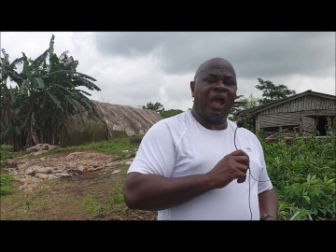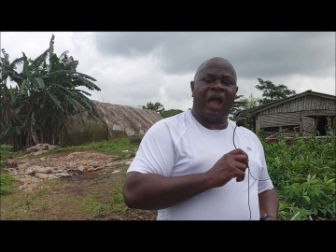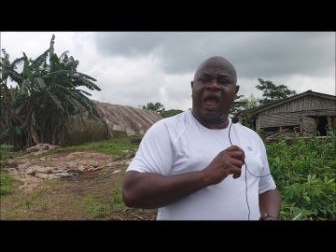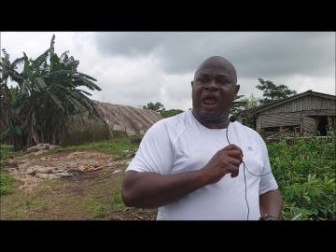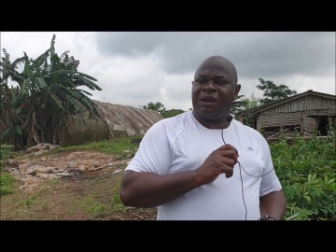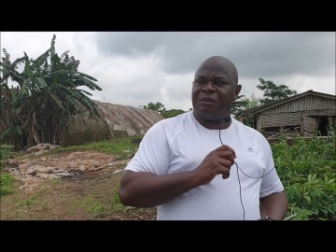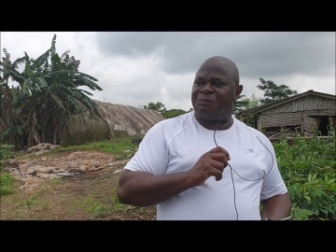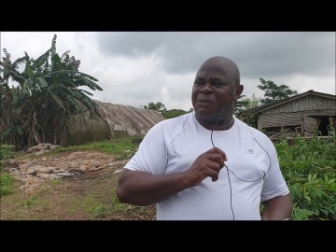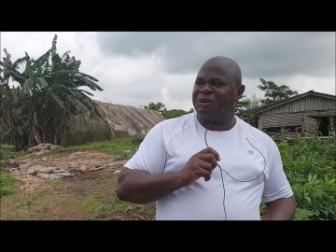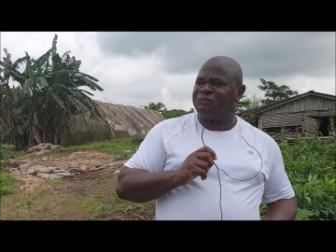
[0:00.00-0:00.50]

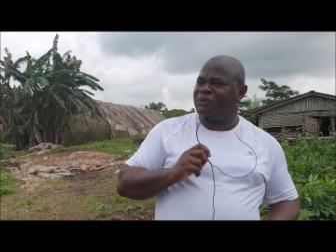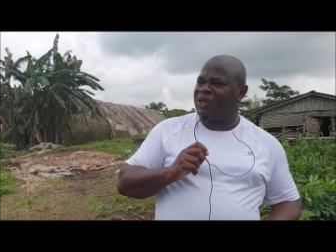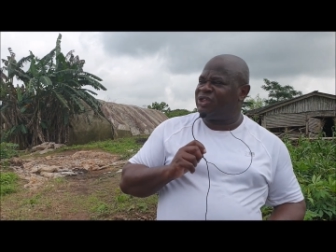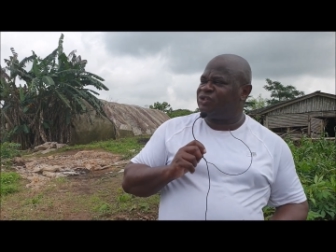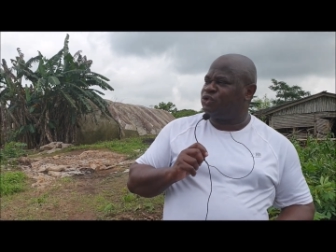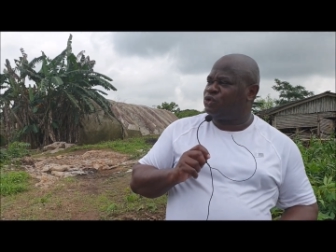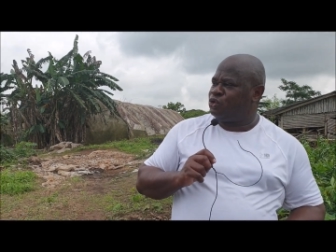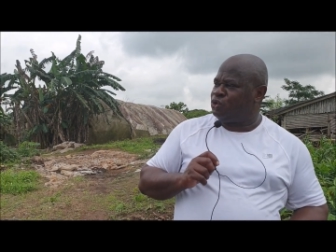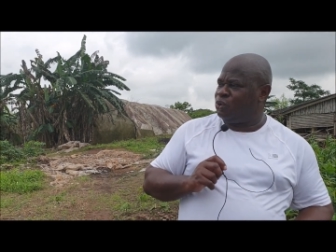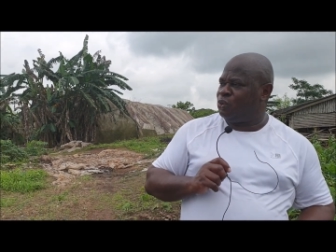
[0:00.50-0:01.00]
And my advice
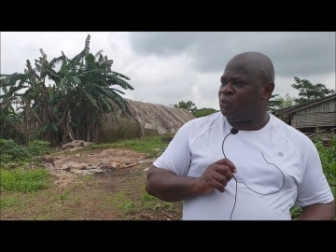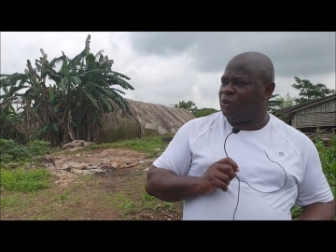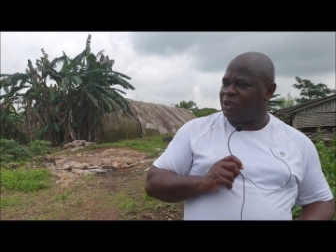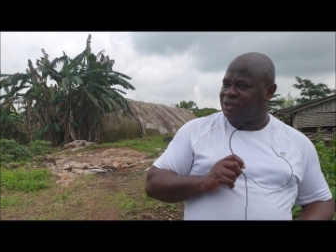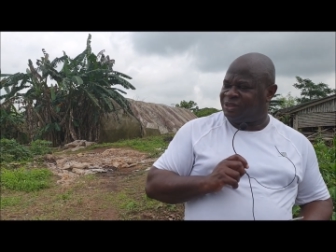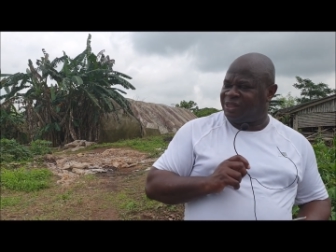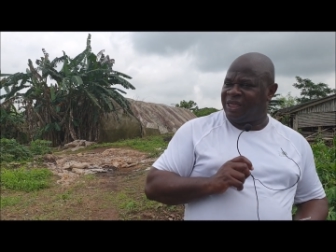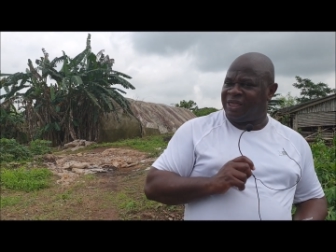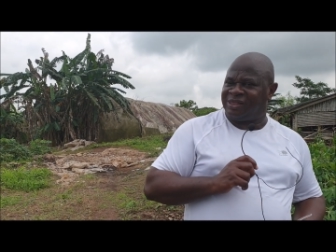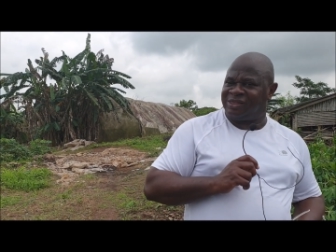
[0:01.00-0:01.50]
to you
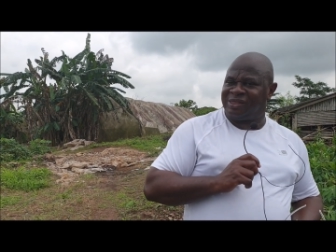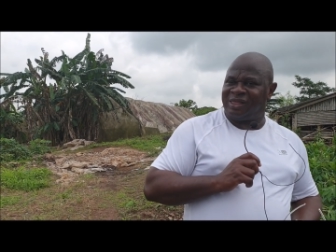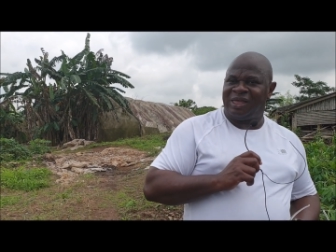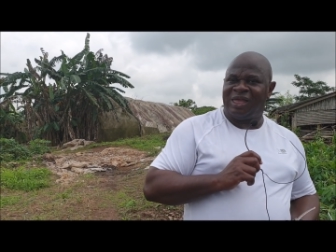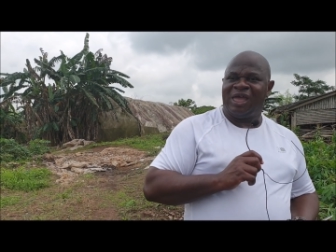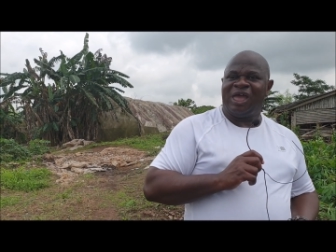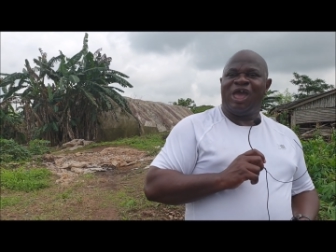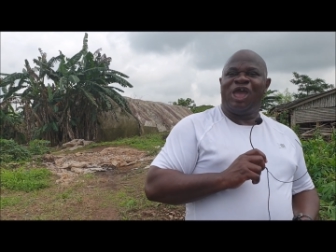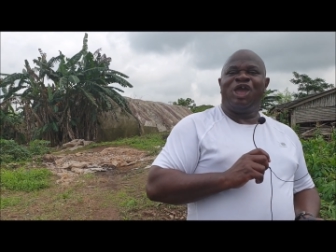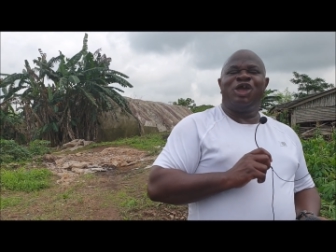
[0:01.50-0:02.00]
is
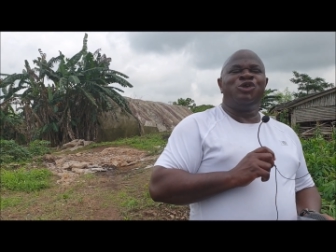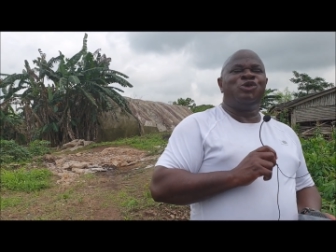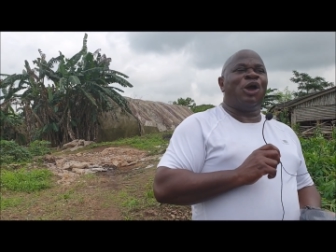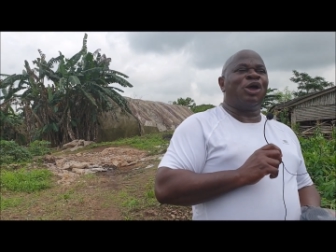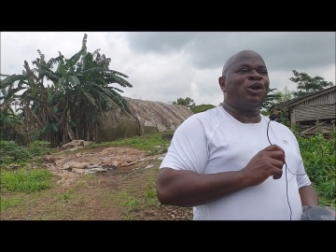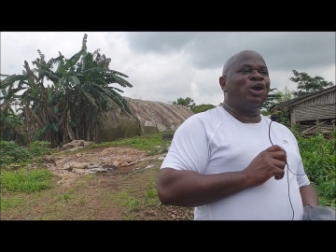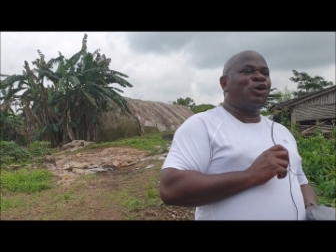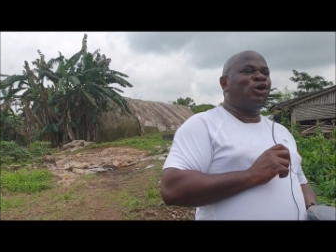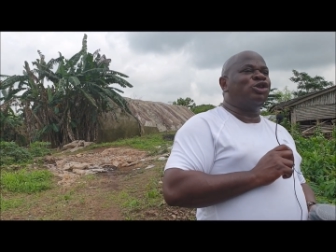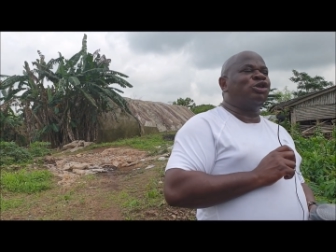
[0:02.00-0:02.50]
this: you
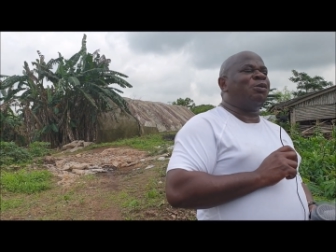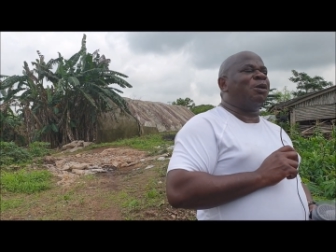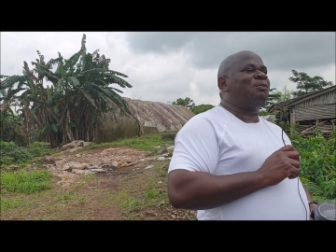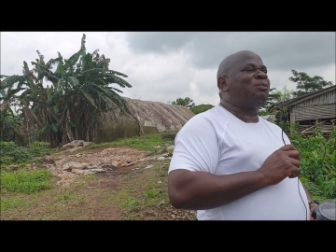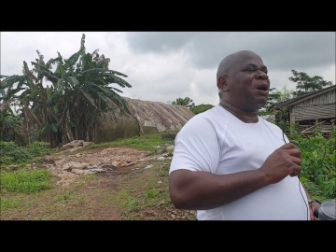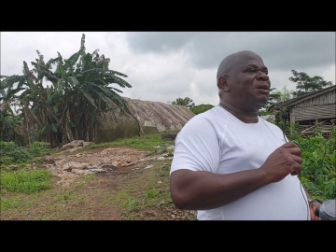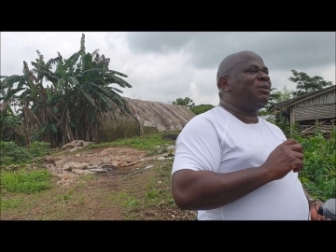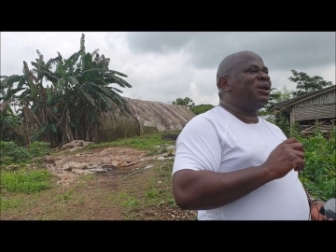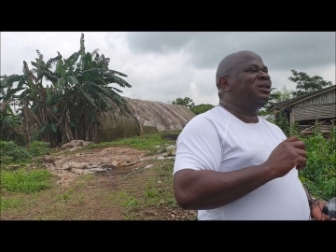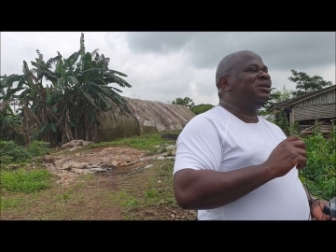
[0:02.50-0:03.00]
are not going to be
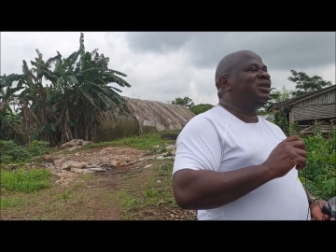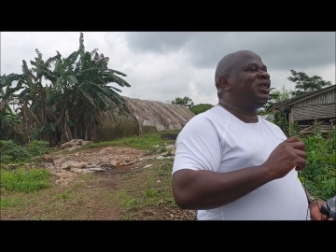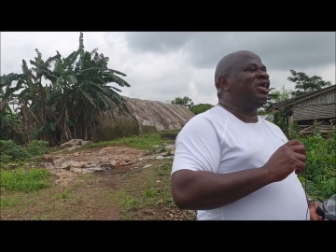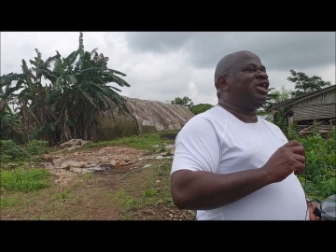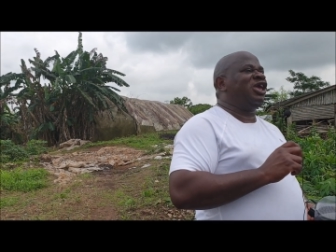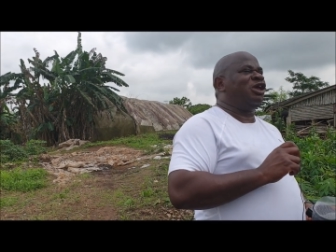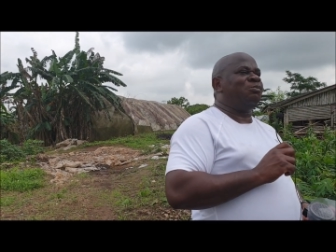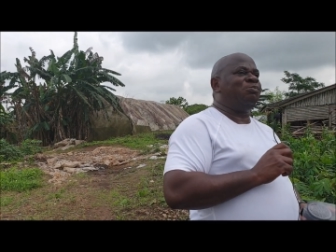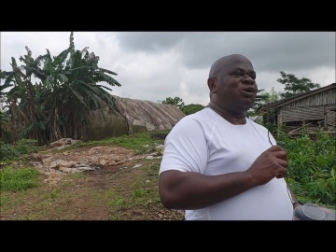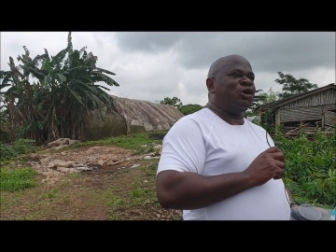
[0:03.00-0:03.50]
permanently
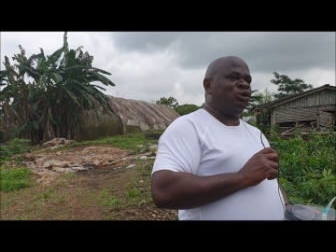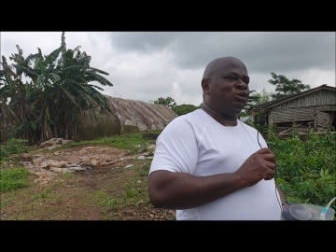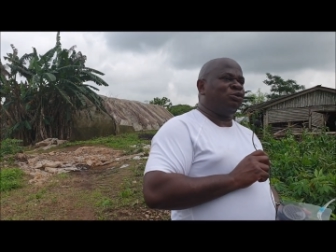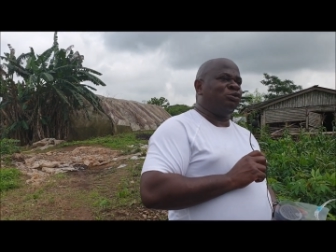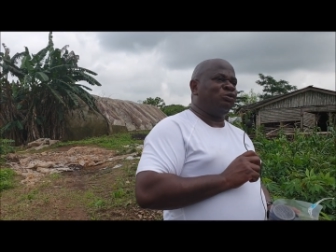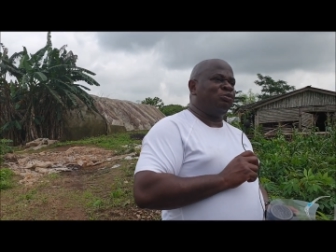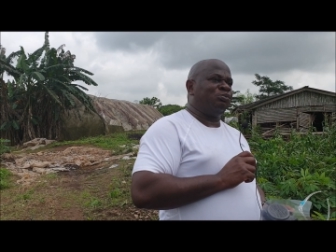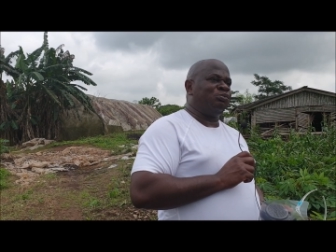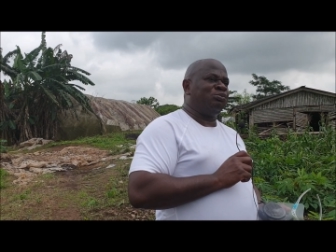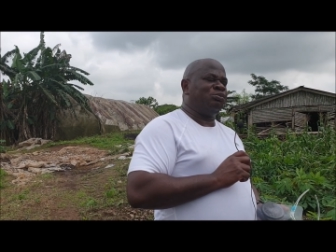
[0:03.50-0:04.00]
immune
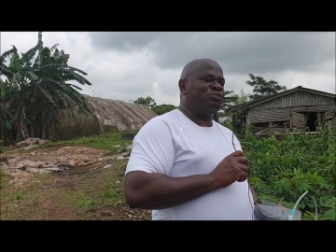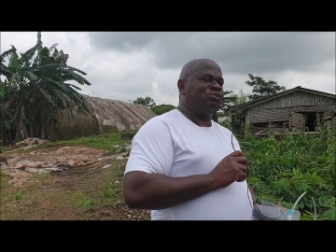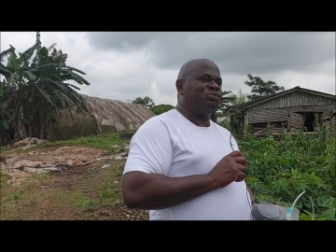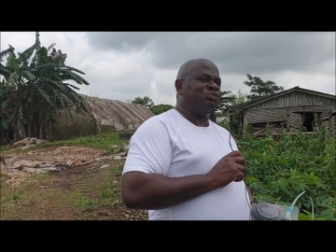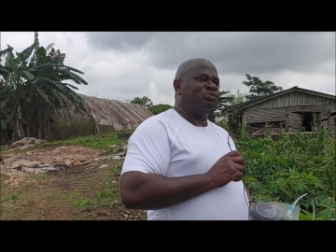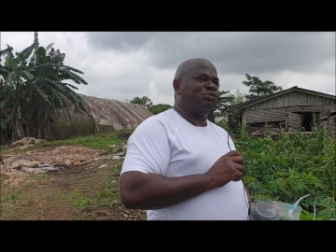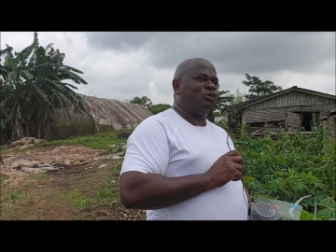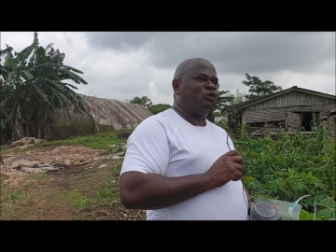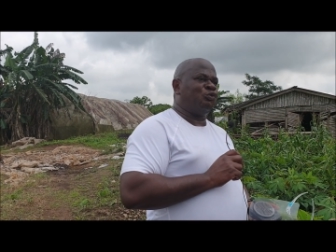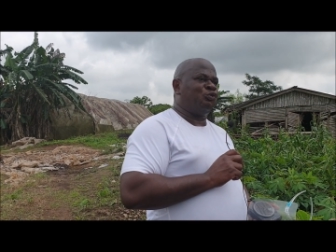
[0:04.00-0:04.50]

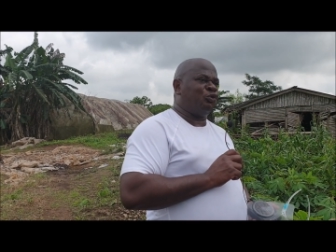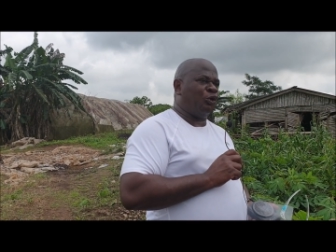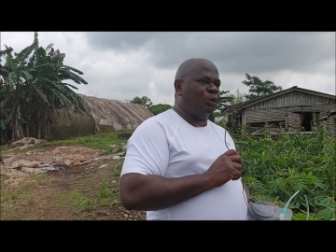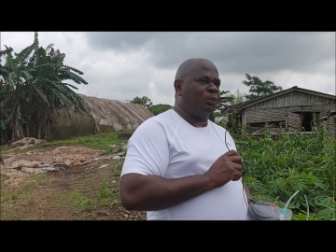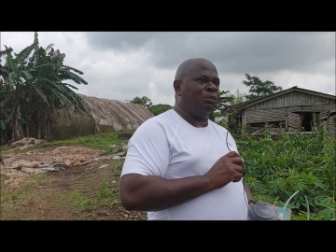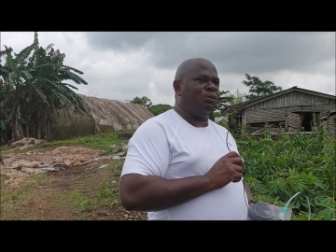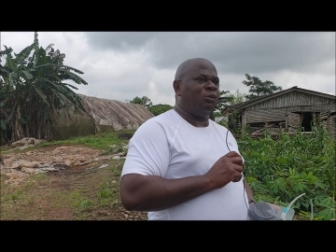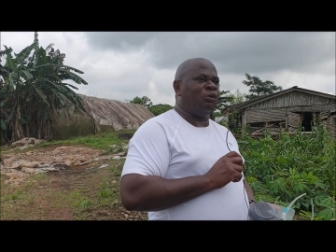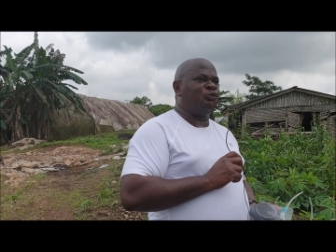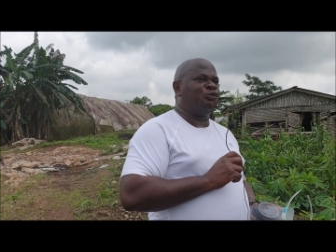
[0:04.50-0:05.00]

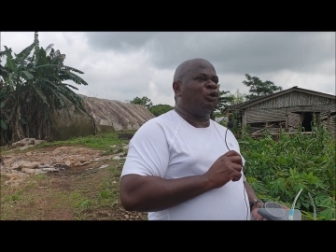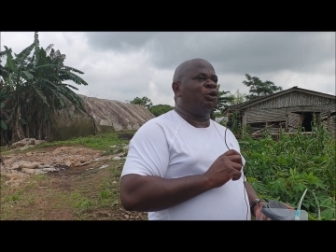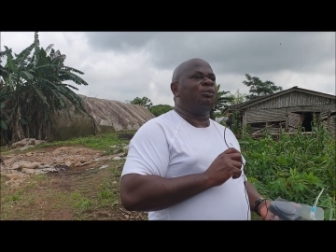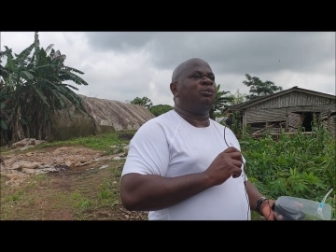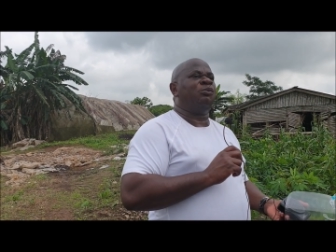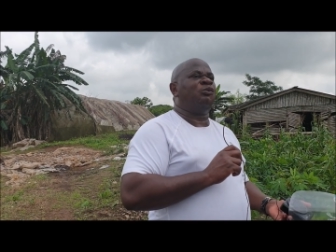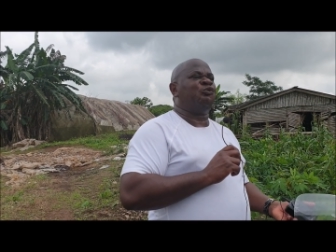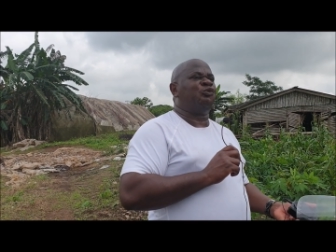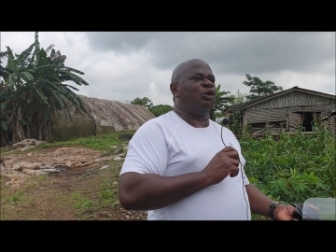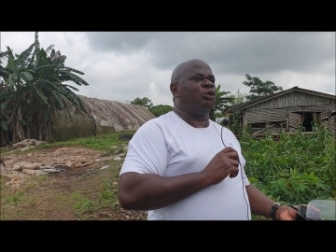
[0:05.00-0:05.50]
from from
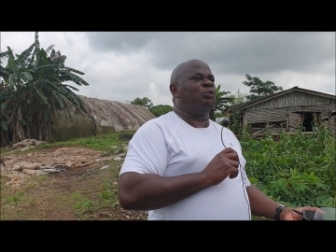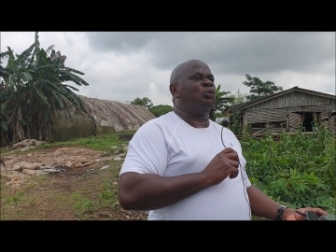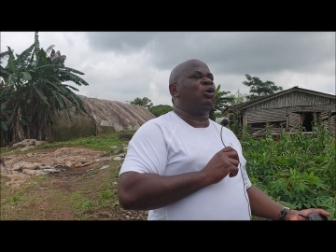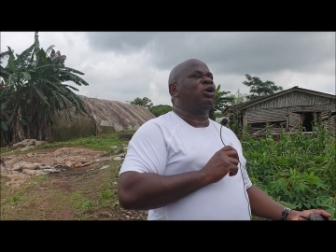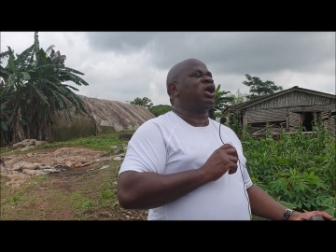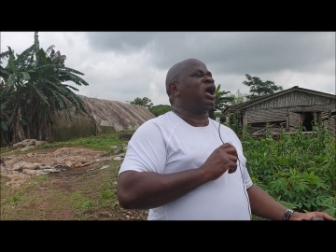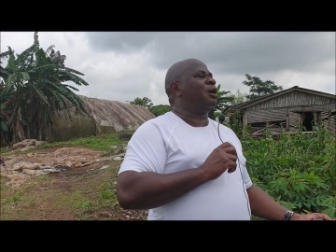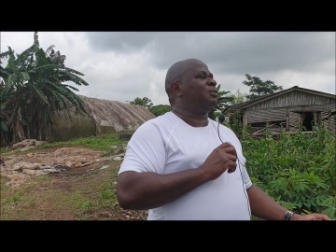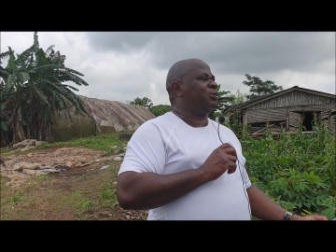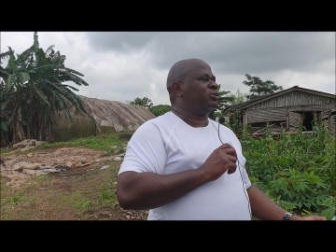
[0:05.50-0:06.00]
from
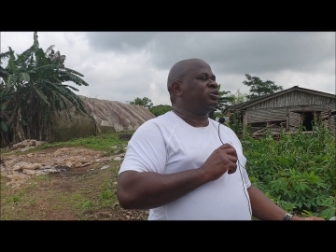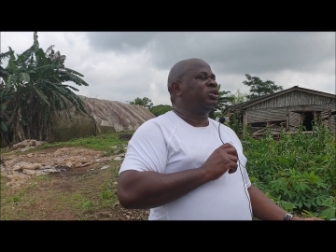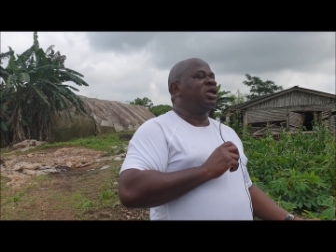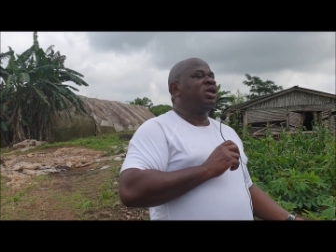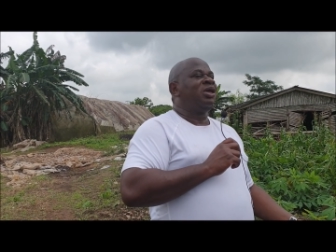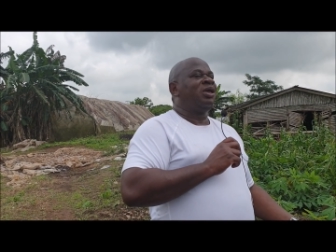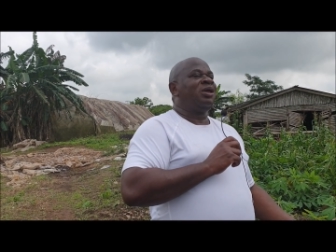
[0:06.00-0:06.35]
what happened.